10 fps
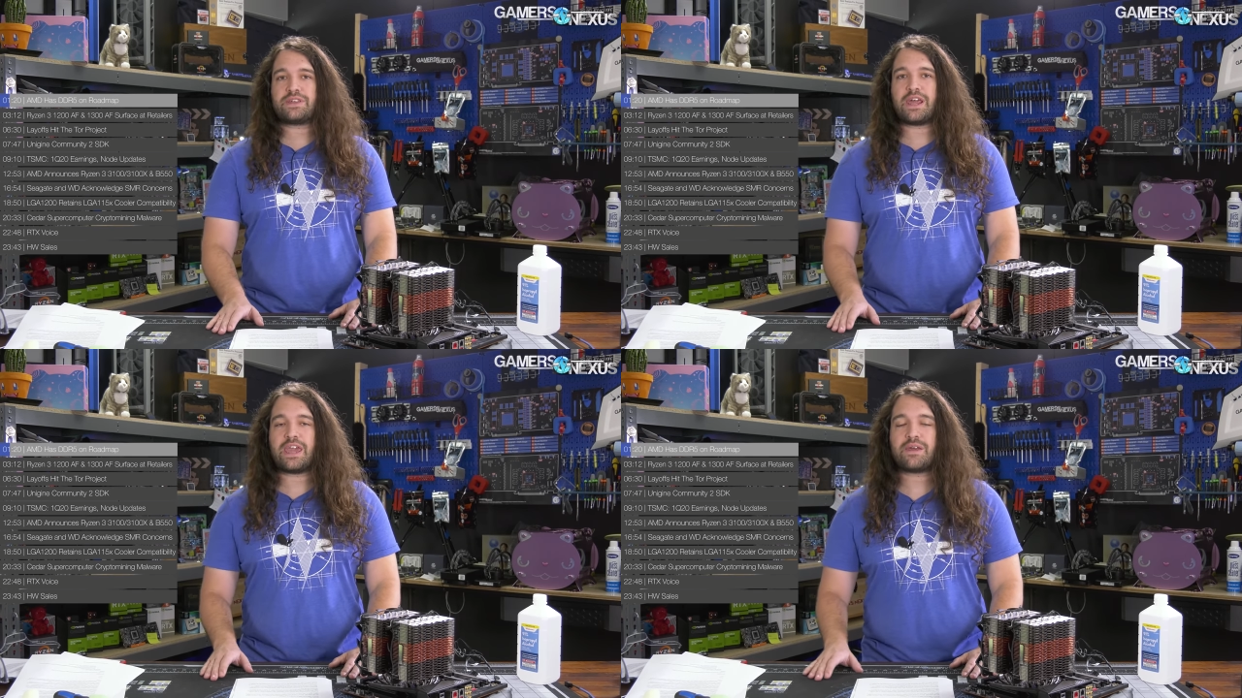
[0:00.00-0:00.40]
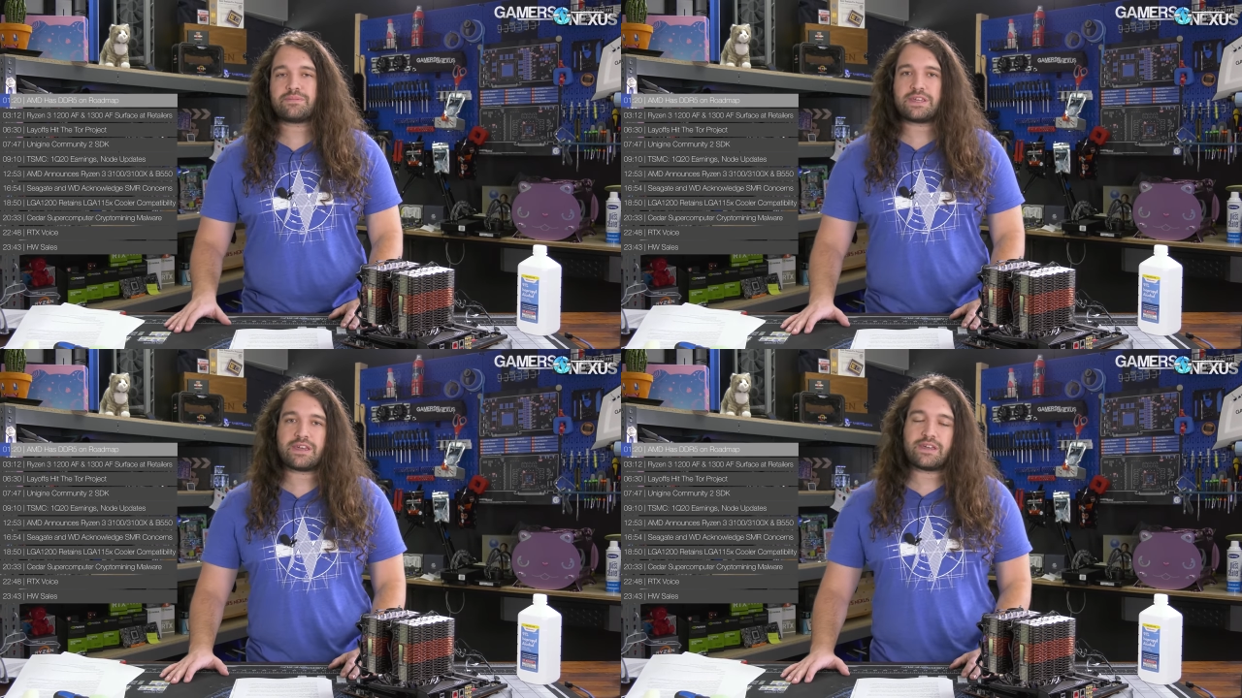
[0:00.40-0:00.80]
an
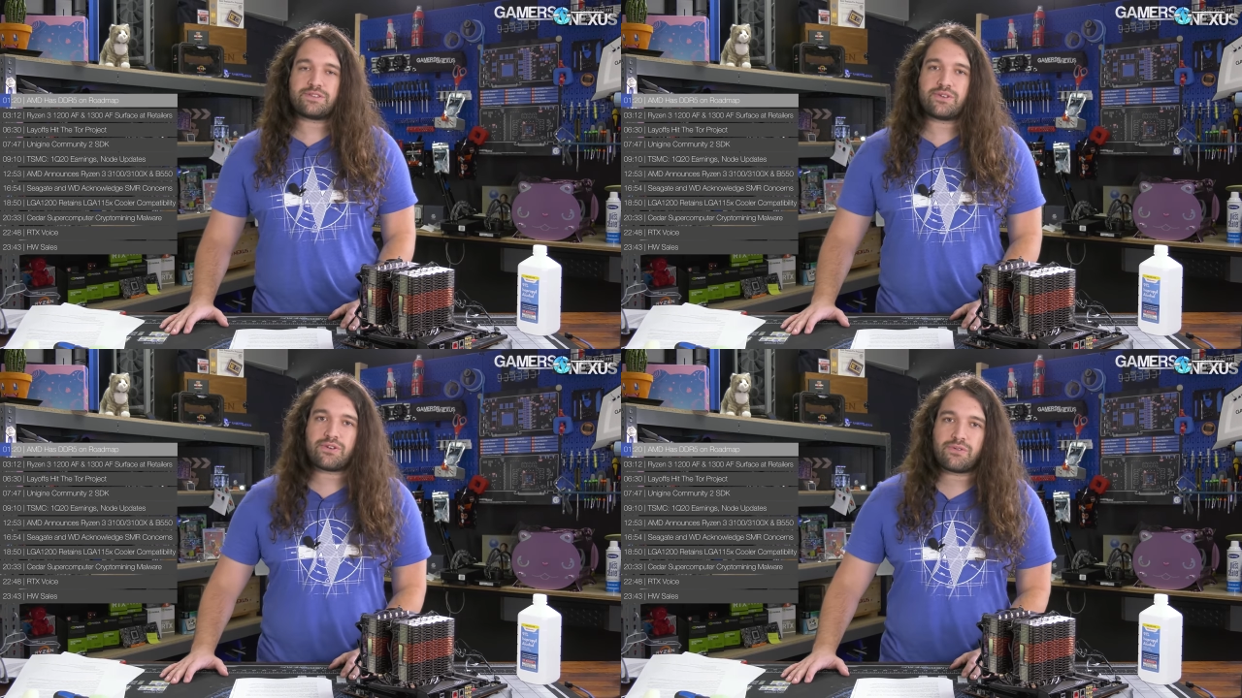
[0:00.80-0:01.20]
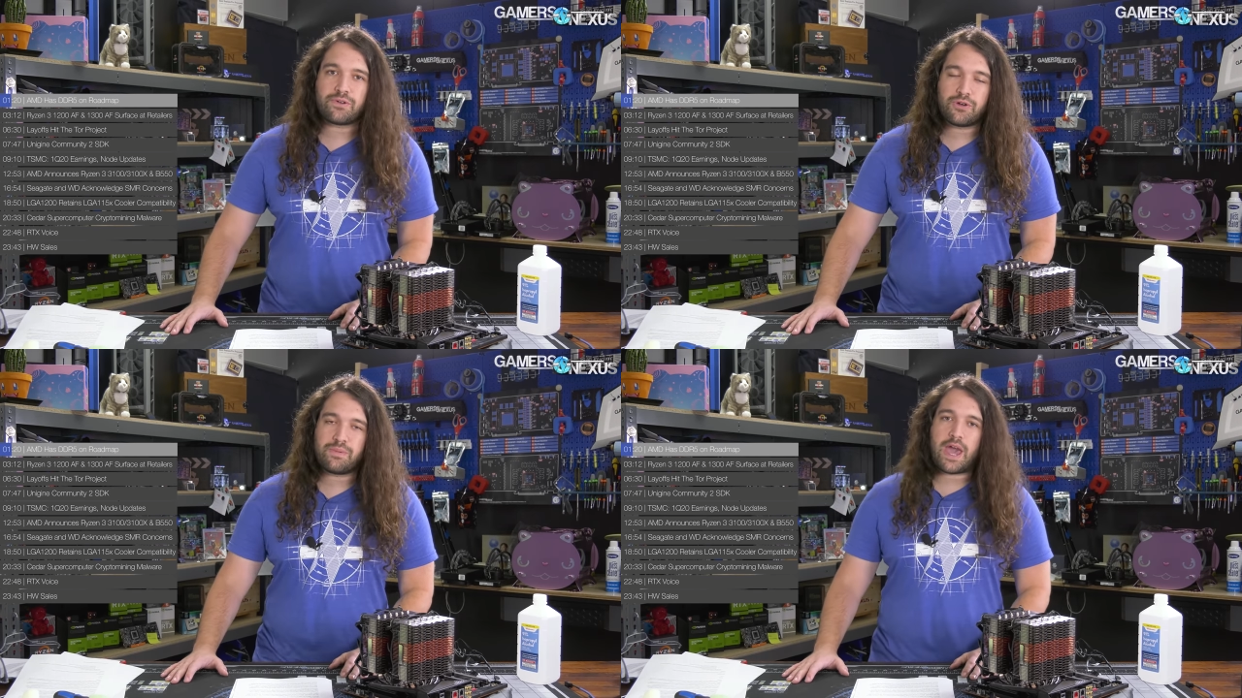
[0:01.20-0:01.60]
AMD internal
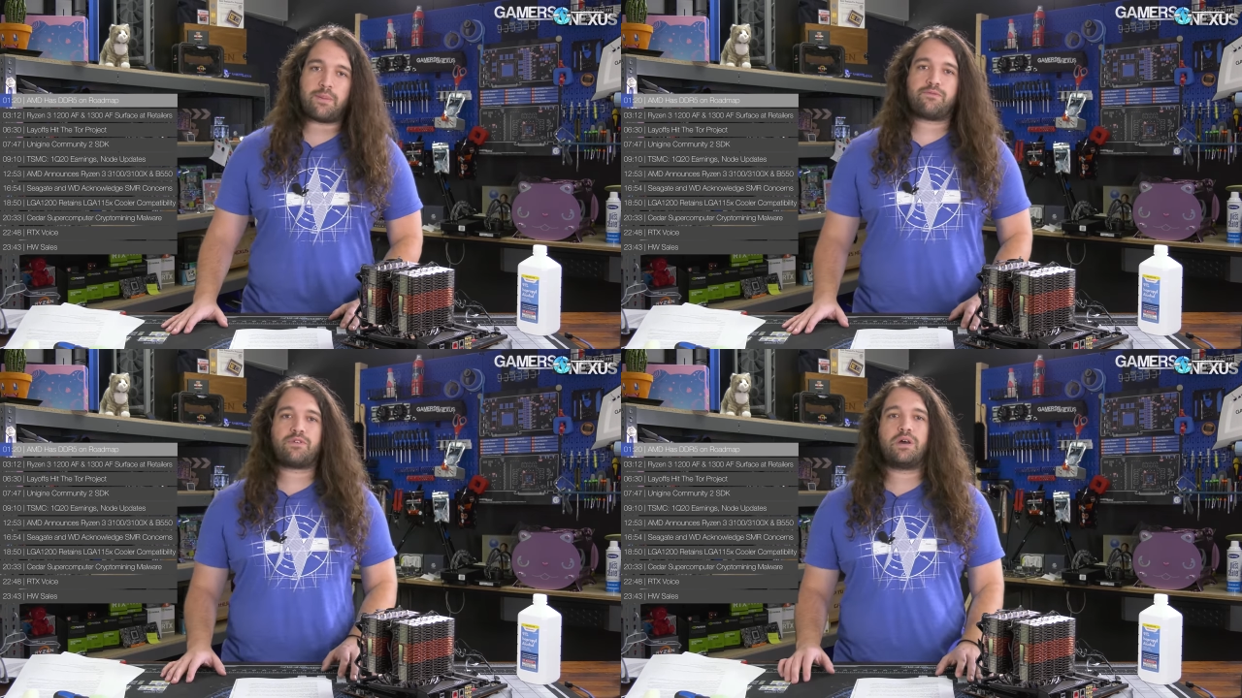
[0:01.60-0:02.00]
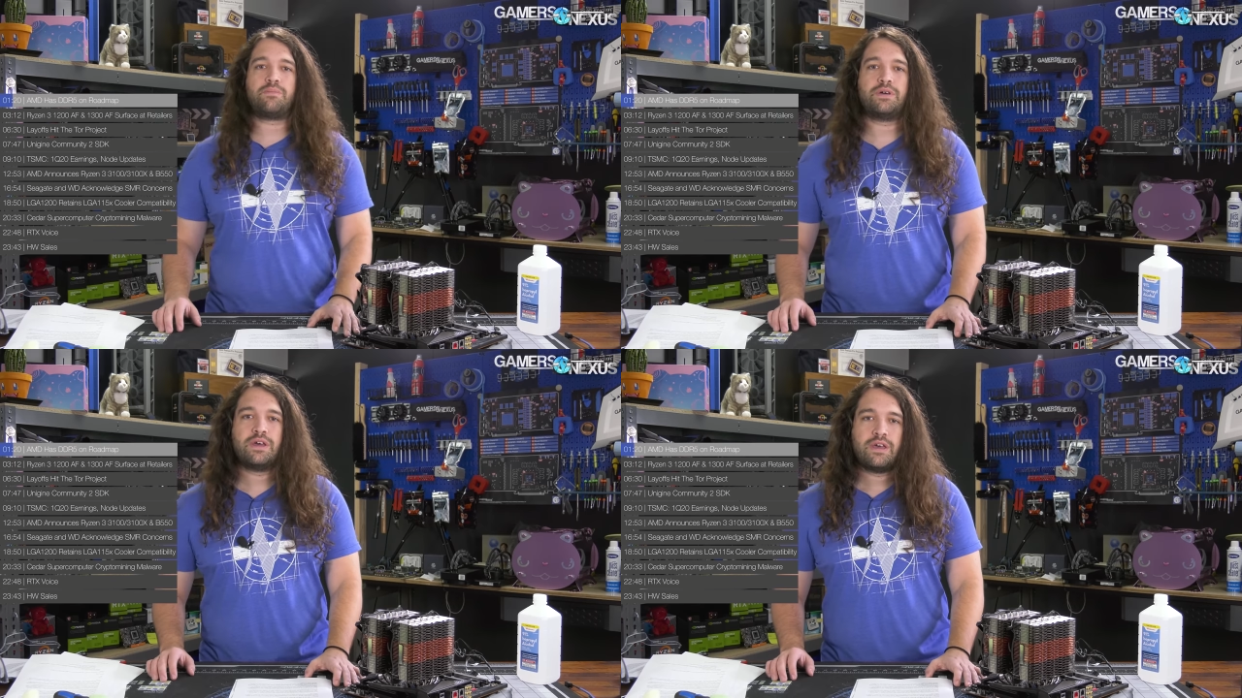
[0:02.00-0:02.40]
roadmap
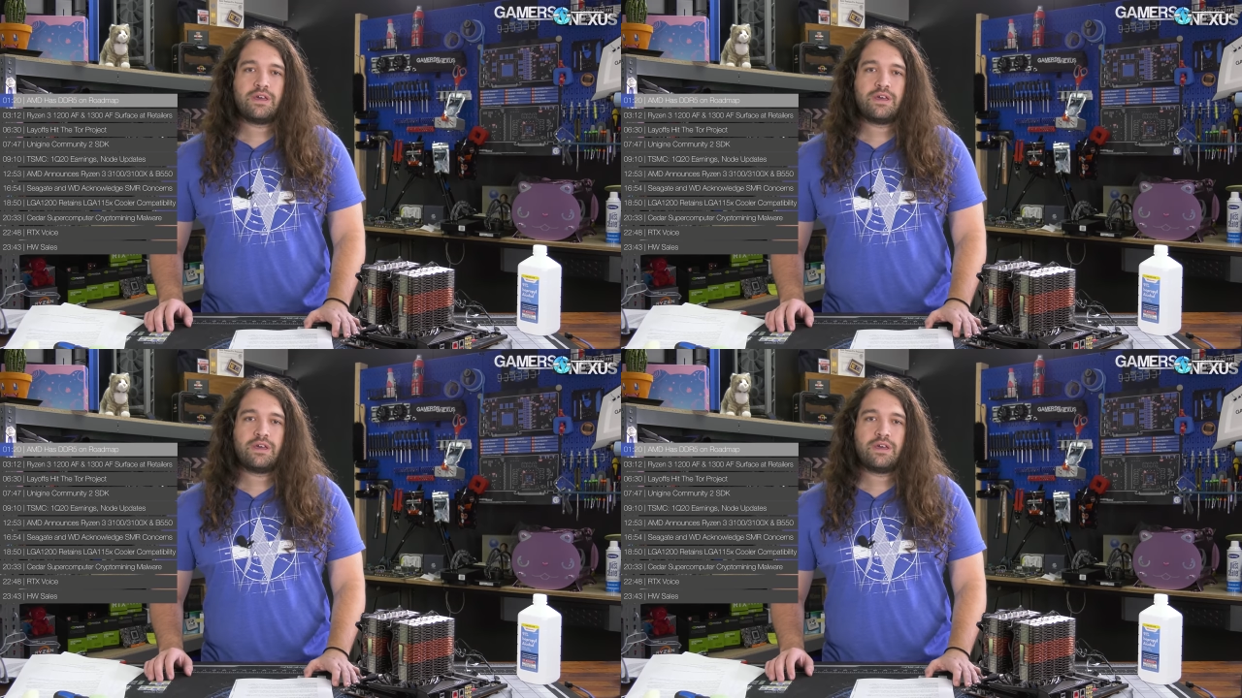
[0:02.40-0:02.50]
from